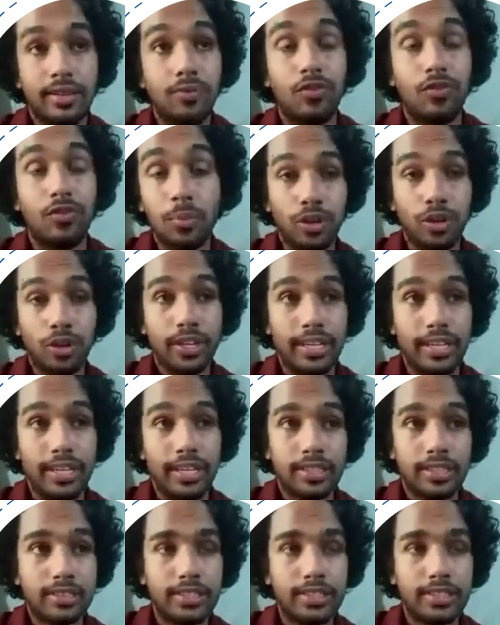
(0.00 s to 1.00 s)
One more day,
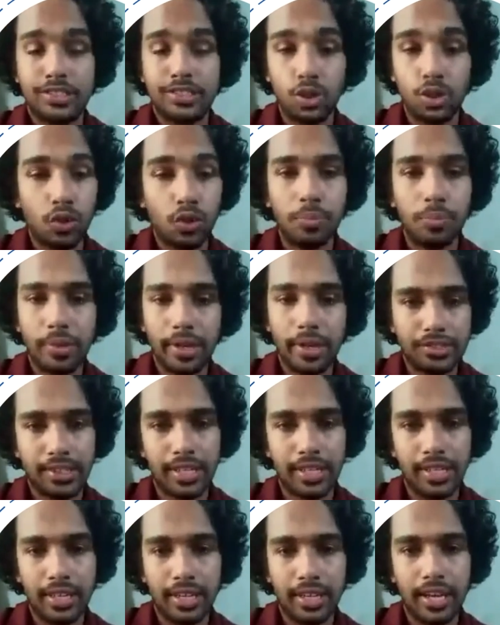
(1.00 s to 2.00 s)
just join Big
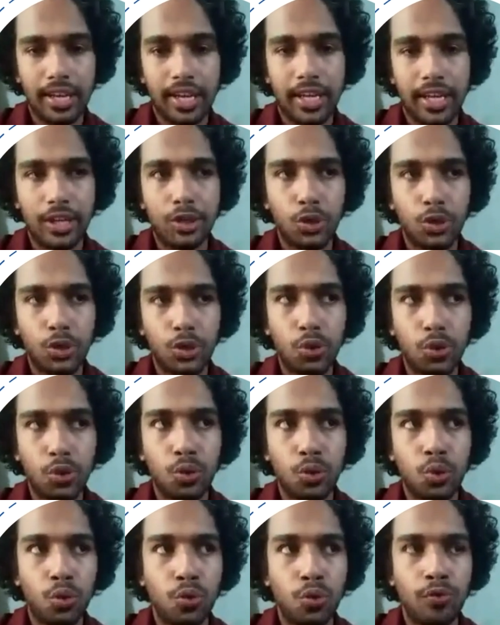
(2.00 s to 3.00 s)
C and you
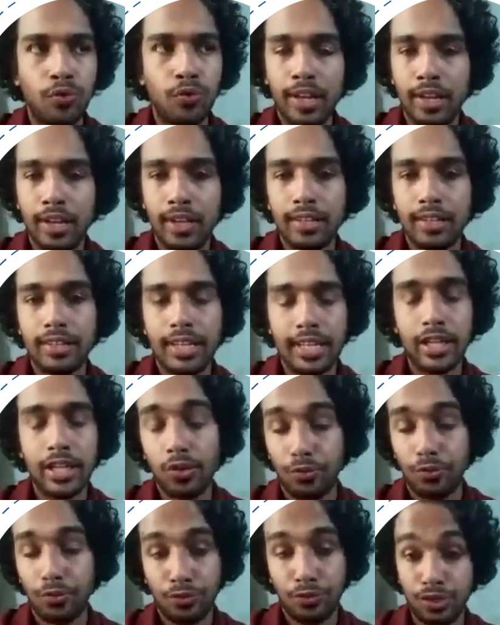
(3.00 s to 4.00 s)
will get a
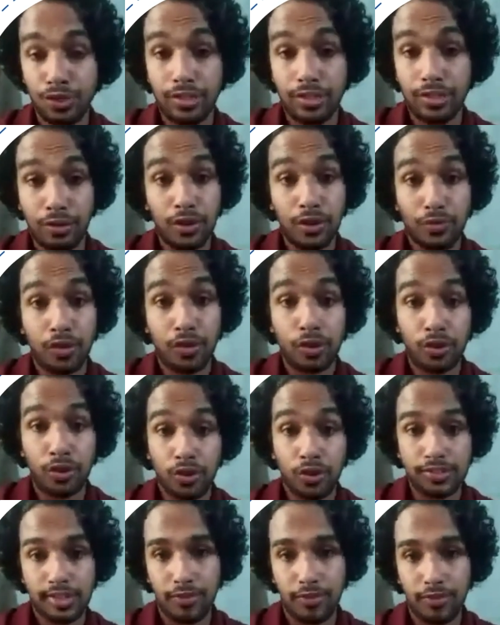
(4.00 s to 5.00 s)
good future for
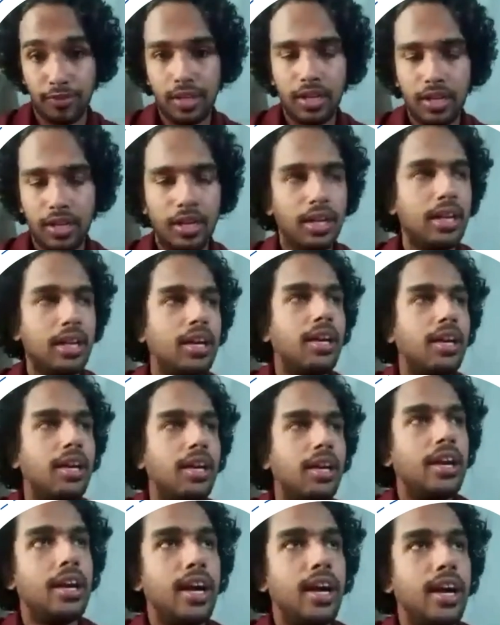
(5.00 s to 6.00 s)
yourself.
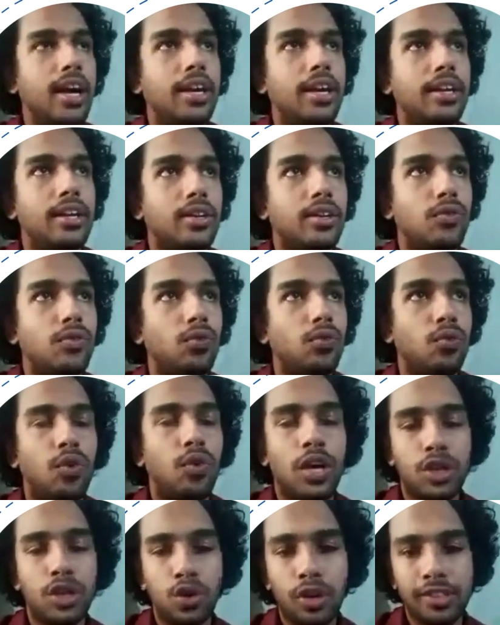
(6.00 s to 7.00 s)
And
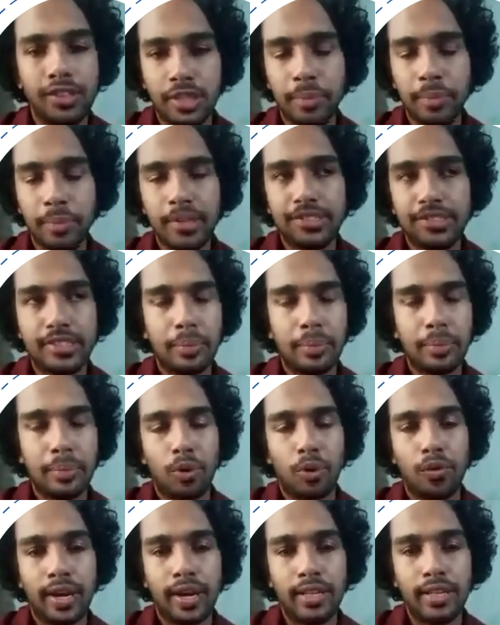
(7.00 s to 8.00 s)
what all assignments they
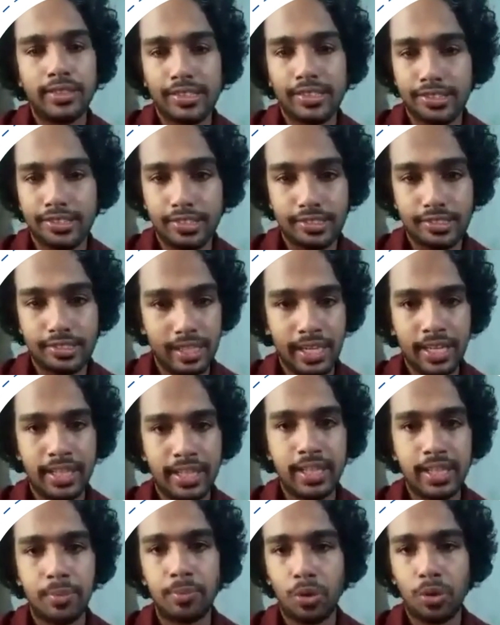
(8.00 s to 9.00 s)
provide, just study
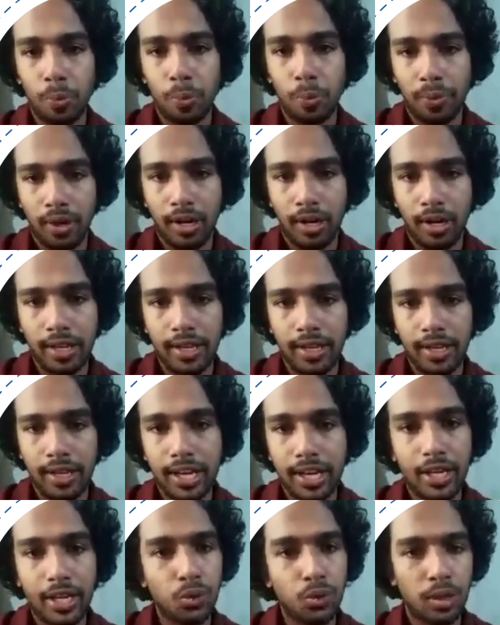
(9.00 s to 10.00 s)
them properly
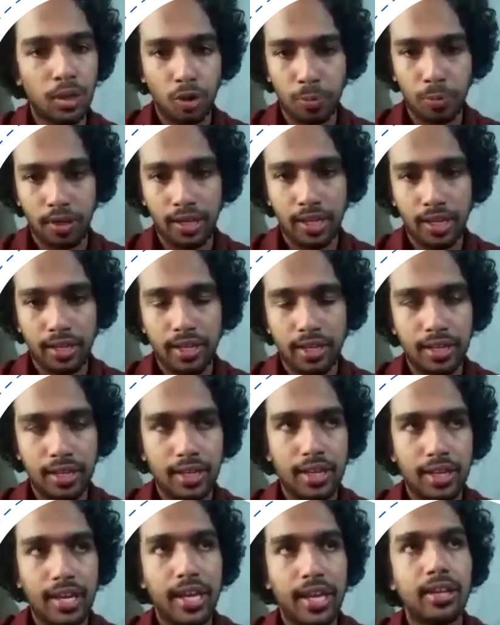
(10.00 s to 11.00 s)
and do them properly
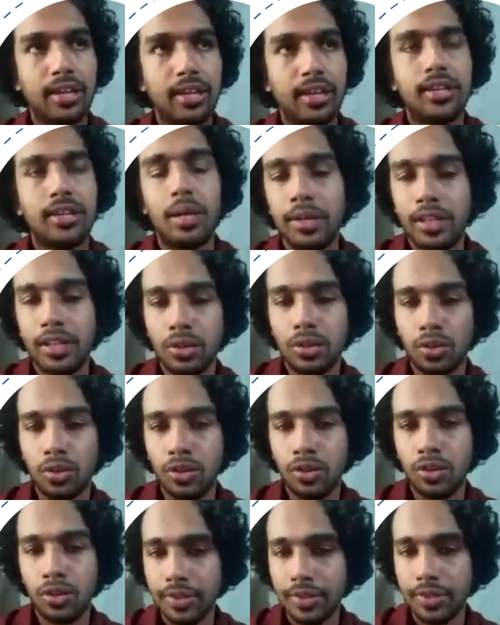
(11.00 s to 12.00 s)
and complete the
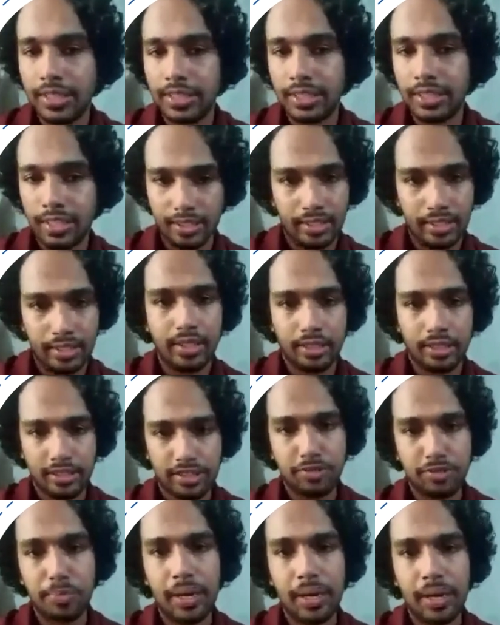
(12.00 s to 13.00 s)
course within the
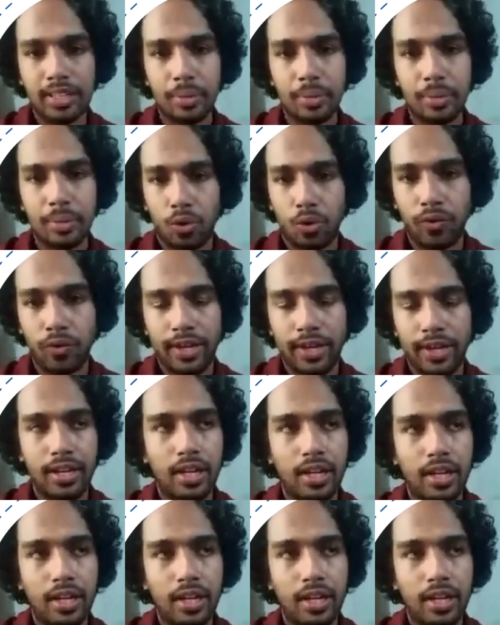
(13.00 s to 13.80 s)
span they provide.